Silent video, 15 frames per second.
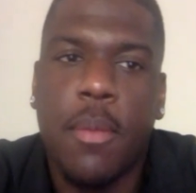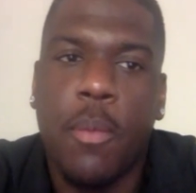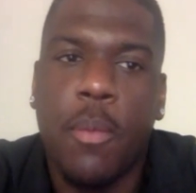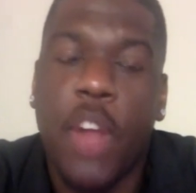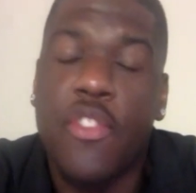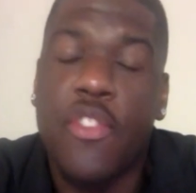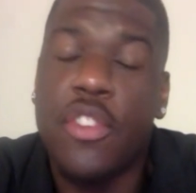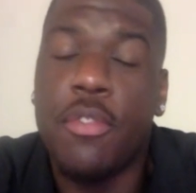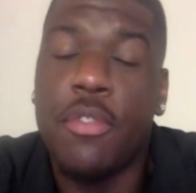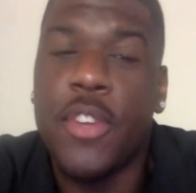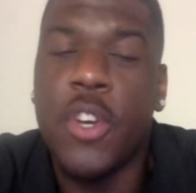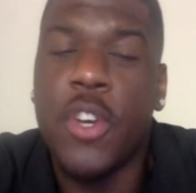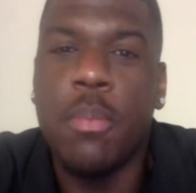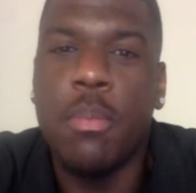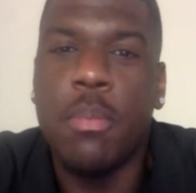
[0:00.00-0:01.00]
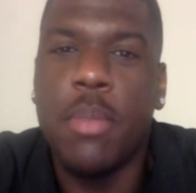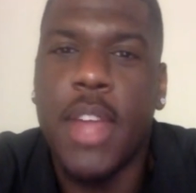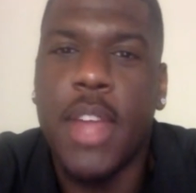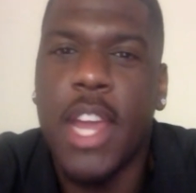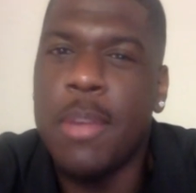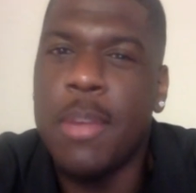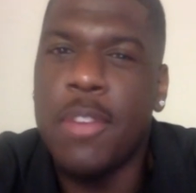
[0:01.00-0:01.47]
watching the film, it
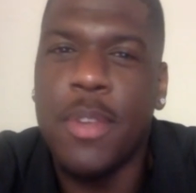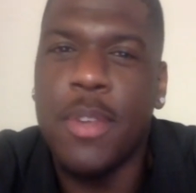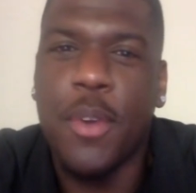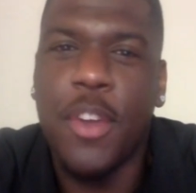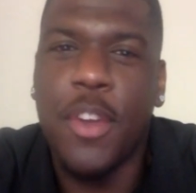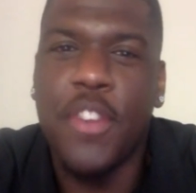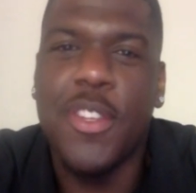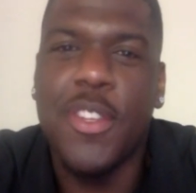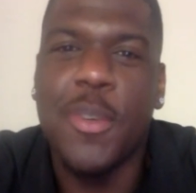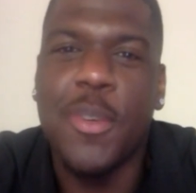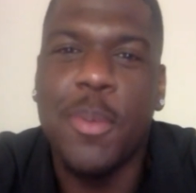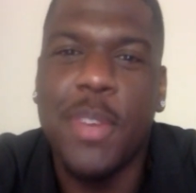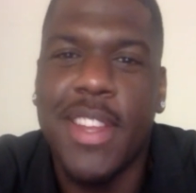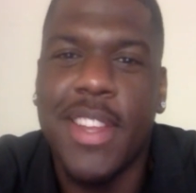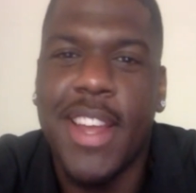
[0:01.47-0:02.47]
kind of makes me cringe a little bit.